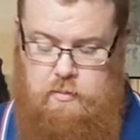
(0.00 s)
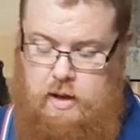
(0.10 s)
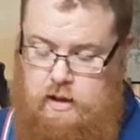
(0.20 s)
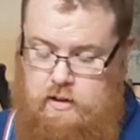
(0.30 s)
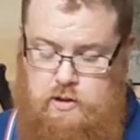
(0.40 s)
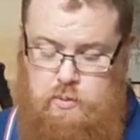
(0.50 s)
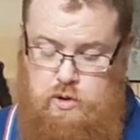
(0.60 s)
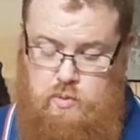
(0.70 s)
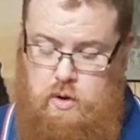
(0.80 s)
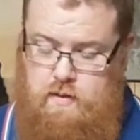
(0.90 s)
And this
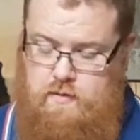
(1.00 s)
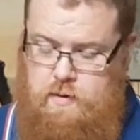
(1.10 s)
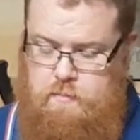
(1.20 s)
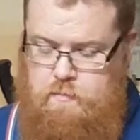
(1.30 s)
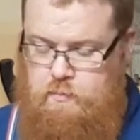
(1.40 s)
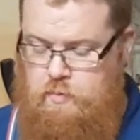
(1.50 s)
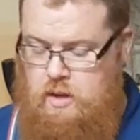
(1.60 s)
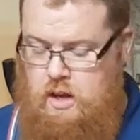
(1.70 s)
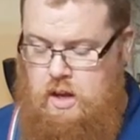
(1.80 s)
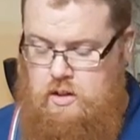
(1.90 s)
was one of them.
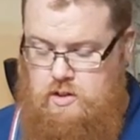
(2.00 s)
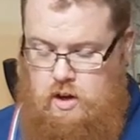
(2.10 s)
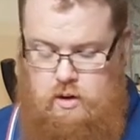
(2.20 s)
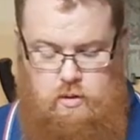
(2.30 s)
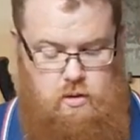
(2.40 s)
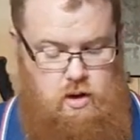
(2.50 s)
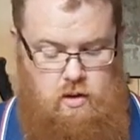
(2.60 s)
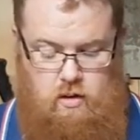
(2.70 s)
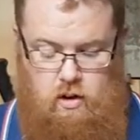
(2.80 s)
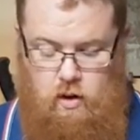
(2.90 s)
So
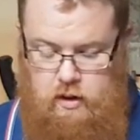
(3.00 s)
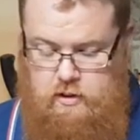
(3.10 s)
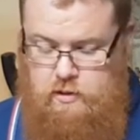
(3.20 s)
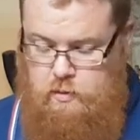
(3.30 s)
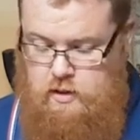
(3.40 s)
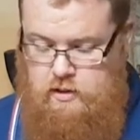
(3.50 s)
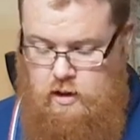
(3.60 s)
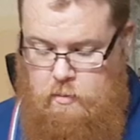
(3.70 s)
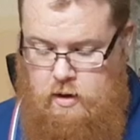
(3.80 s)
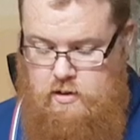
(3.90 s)
I like this one
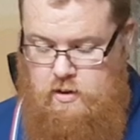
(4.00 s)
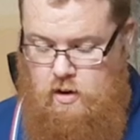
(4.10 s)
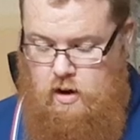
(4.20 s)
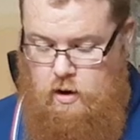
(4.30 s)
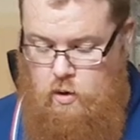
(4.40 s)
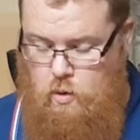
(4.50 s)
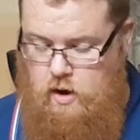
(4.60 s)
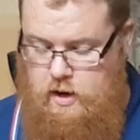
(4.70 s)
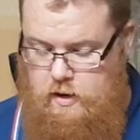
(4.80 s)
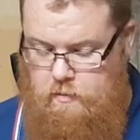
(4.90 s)
so much that I
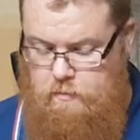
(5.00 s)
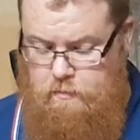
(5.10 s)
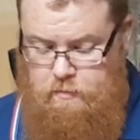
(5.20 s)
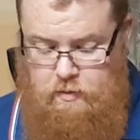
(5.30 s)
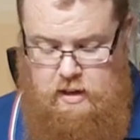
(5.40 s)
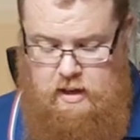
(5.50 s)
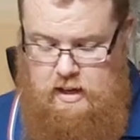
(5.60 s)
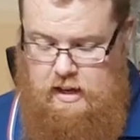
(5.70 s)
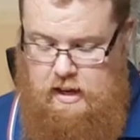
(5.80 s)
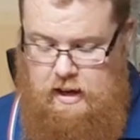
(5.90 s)
acquired it,
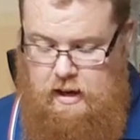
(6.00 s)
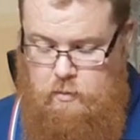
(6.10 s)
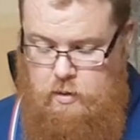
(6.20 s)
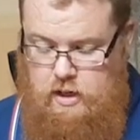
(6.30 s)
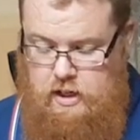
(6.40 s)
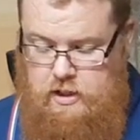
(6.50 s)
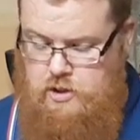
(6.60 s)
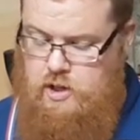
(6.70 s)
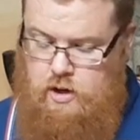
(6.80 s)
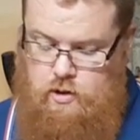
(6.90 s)
and we're going to
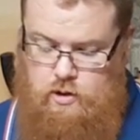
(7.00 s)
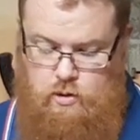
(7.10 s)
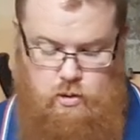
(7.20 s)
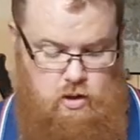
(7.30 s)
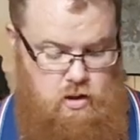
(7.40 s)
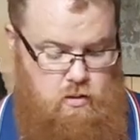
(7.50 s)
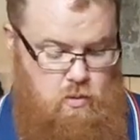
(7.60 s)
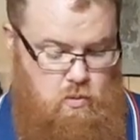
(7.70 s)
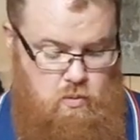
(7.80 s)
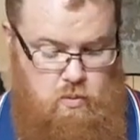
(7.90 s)
show you
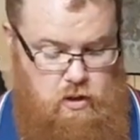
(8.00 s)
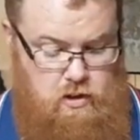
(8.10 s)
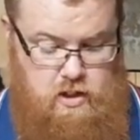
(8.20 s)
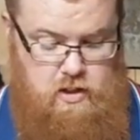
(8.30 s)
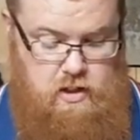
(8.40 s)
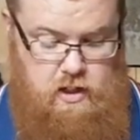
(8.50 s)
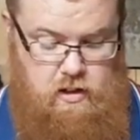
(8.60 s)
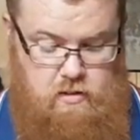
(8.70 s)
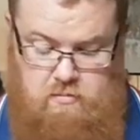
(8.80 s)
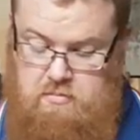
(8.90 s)
what this
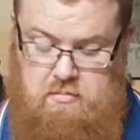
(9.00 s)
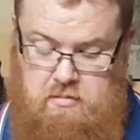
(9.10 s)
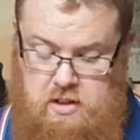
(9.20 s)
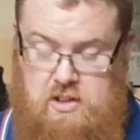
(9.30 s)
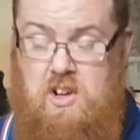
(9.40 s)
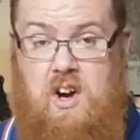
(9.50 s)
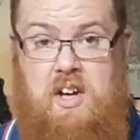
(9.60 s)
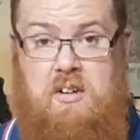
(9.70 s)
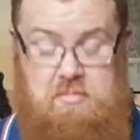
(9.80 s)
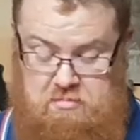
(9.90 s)
thing is like.